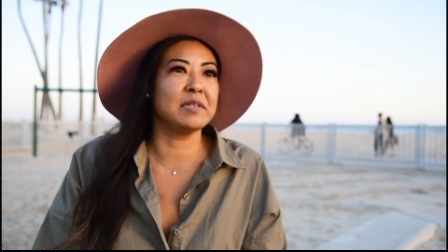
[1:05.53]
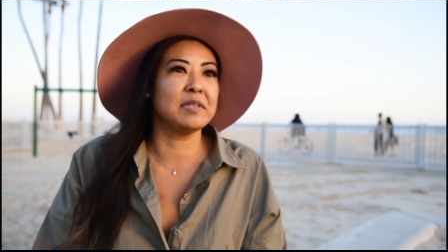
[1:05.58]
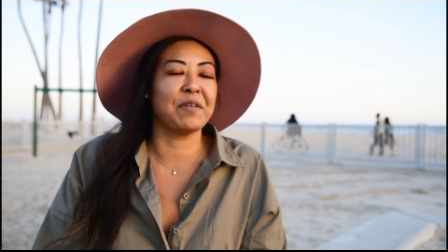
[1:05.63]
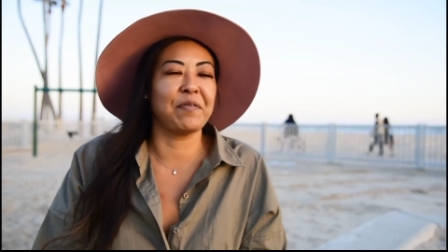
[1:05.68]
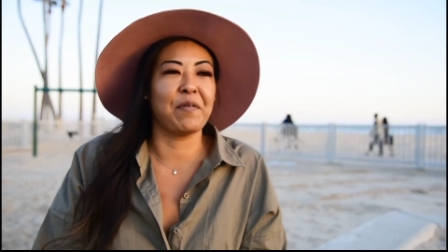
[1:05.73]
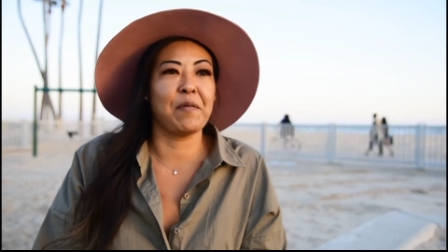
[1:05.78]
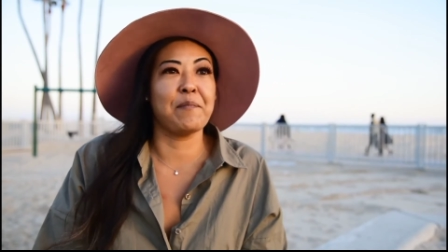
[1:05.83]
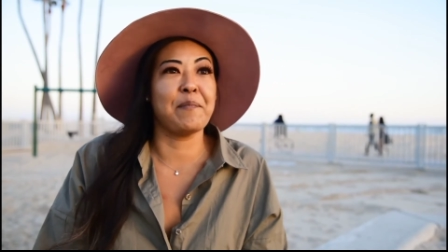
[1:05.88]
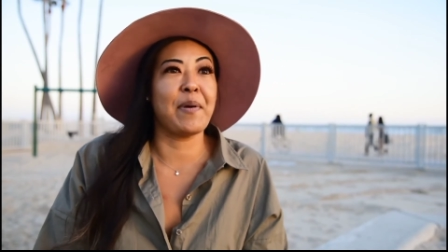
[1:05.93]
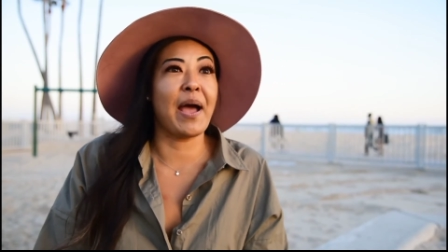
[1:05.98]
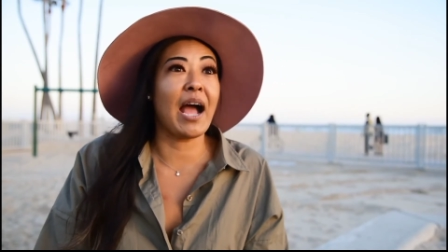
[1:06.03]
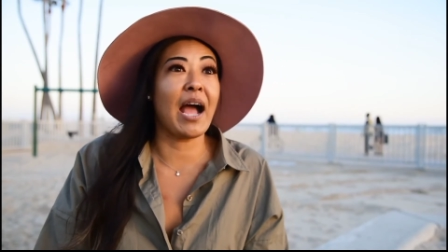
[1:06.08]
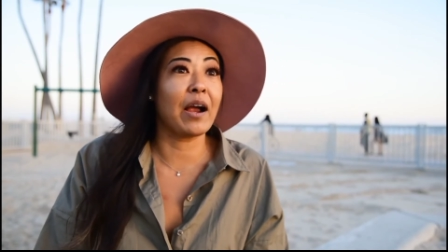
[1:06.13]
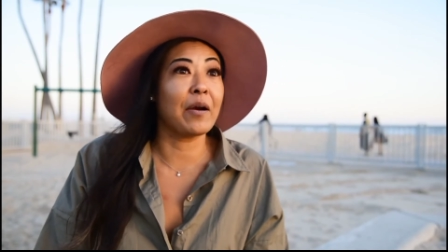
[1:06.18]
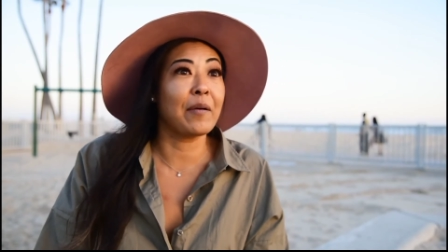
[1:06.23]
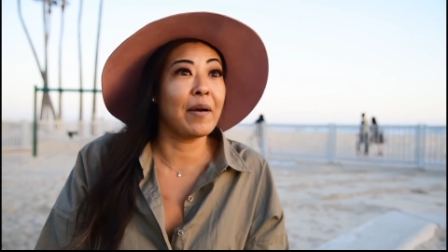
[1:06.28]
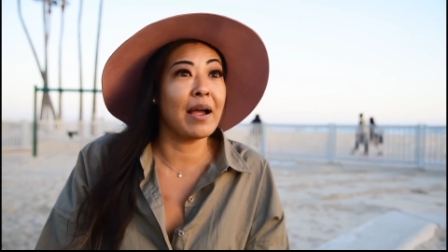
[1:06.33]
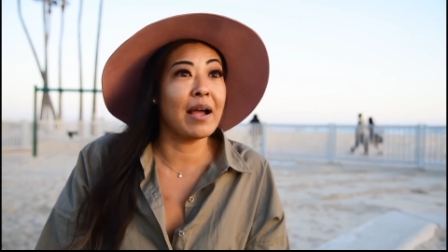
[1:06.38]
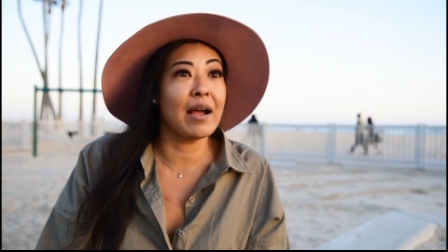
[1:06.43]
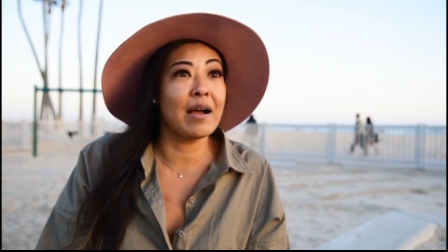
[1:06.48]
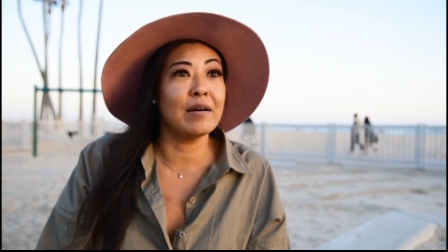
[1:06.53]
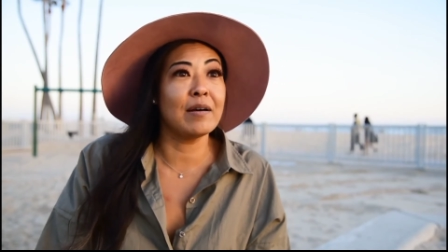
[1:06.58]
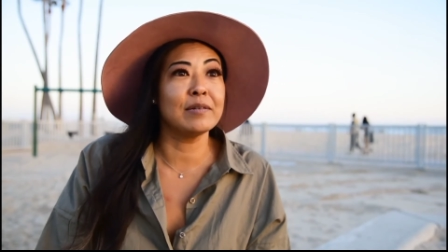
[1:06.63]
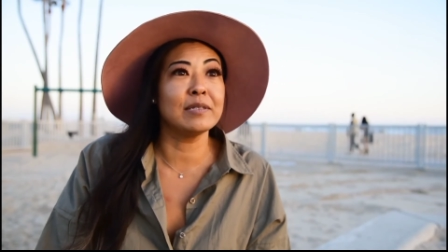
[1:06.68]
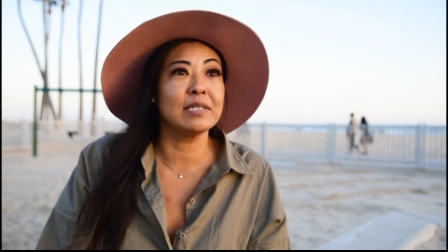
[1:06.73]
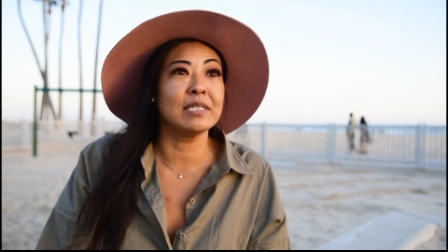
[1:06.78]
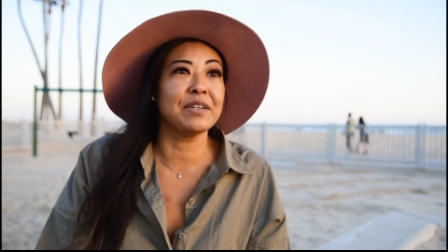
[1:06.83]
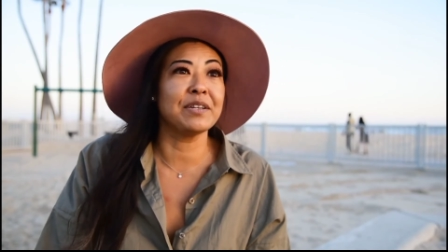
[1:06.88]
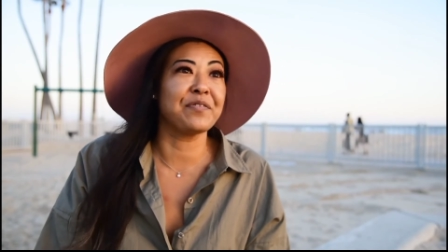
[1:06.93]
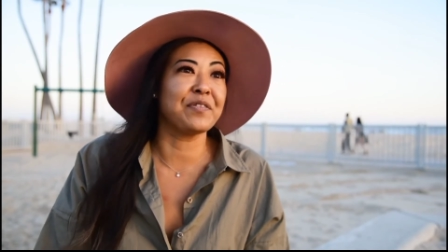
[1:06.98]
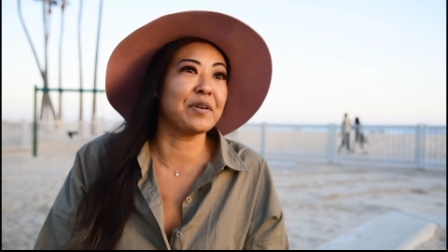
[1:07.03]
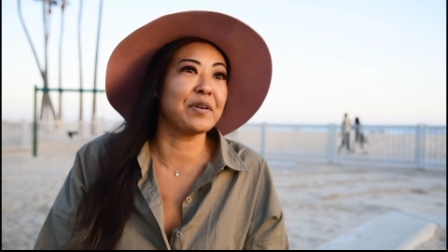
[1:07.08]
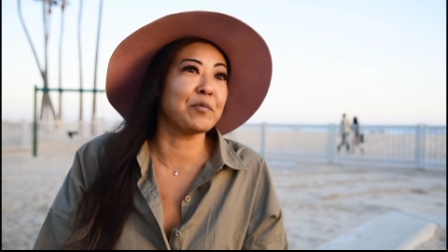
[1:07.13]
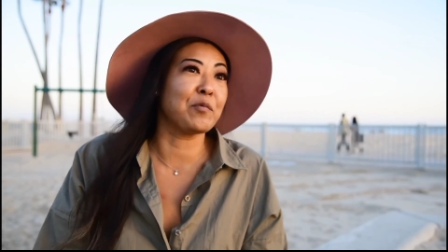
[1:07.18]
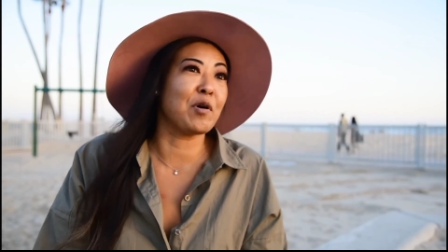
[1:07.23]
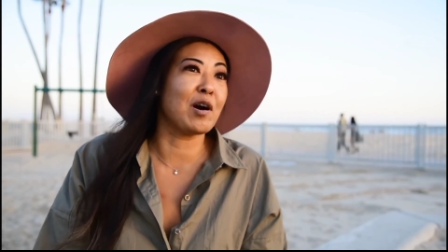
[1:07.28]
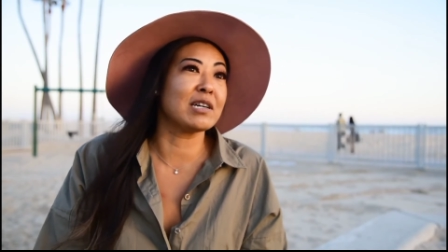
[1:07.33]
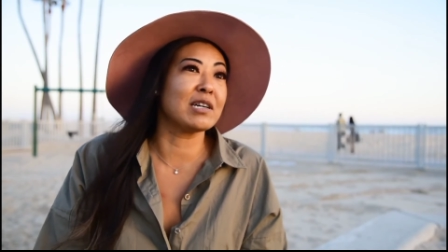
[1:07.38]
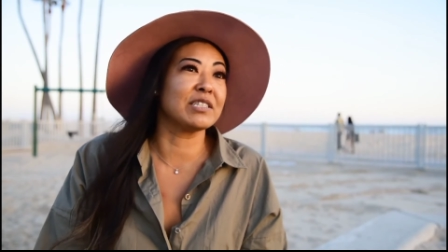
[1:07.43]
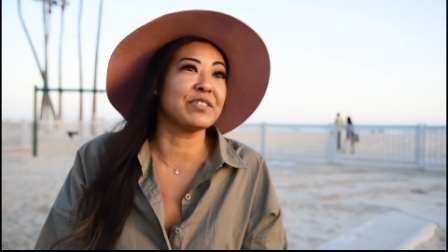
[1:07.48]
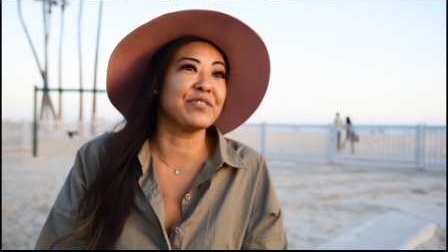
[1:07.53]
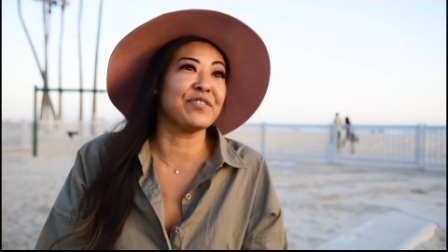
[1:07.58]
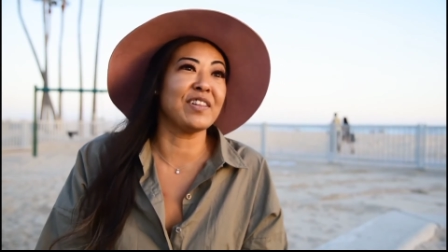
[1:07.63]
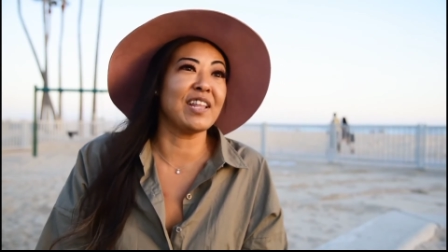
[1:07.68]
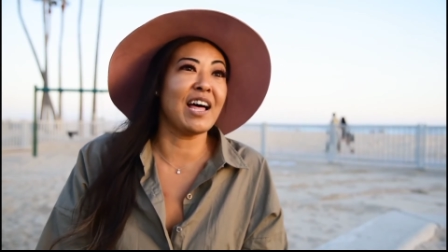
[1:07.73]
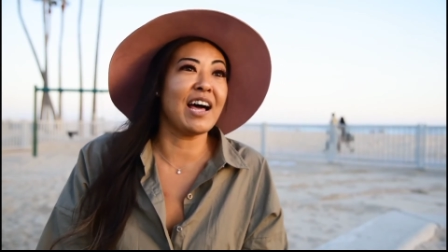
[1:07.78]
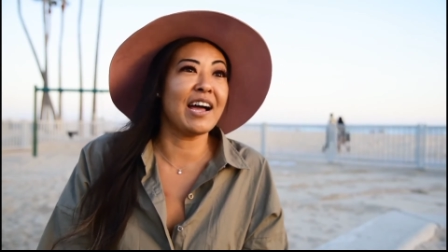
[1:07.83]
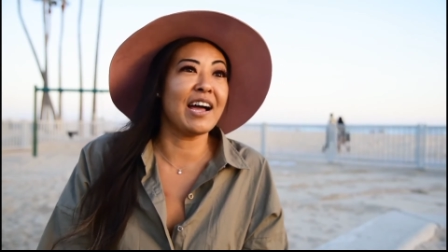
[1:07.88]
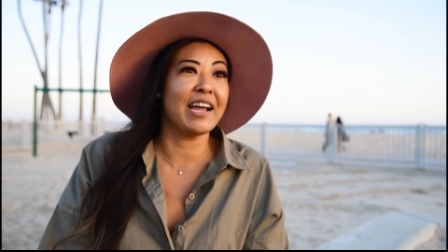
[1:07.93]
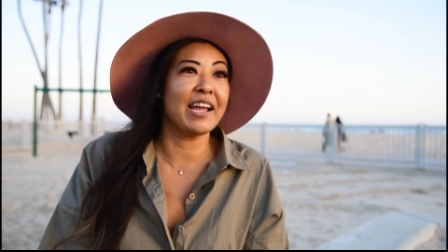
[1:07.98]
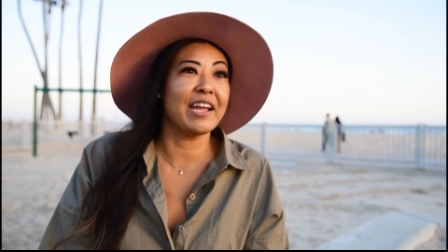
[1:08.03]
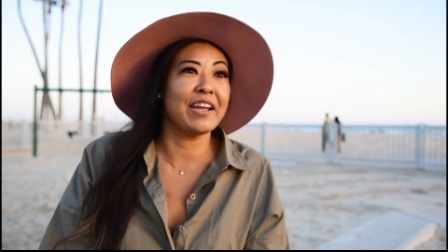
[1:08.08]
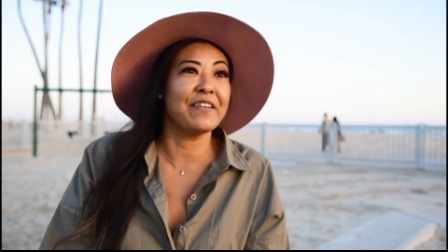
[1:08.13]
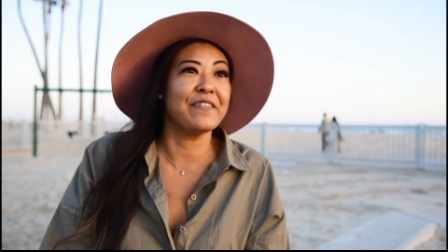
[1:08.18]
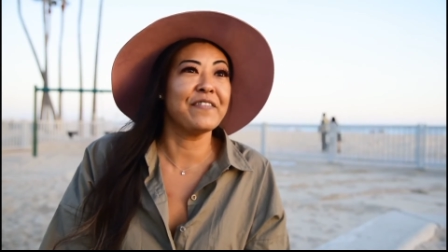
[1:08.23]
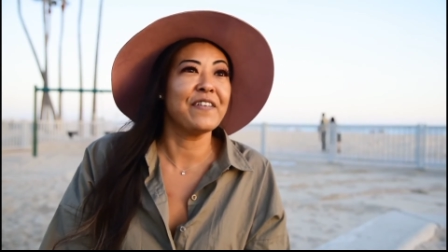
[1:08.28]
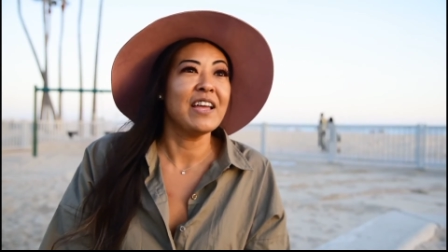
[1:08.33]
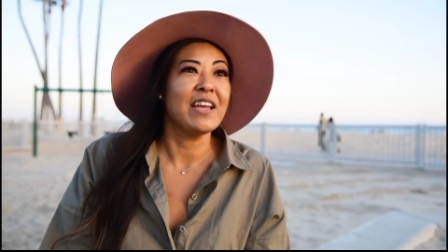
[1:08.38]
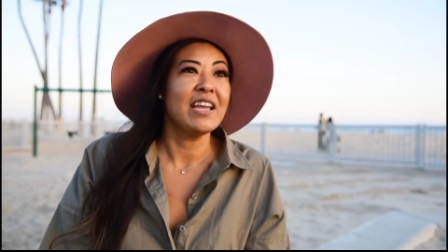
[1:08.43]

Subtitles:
different backgrounds, different walks of life.